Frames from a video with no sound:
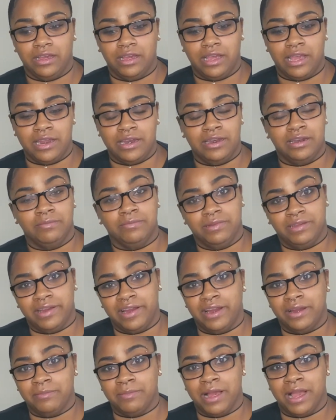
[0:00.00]
ended up
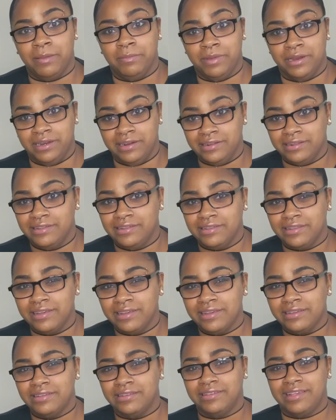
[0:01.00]
tearing my
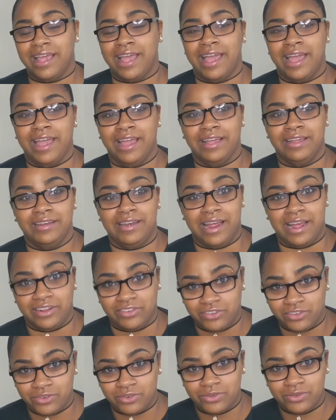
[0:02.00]
meniscus at
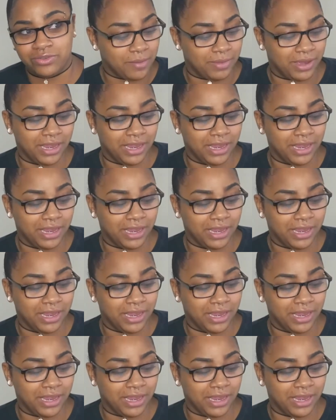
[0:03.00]
nationals.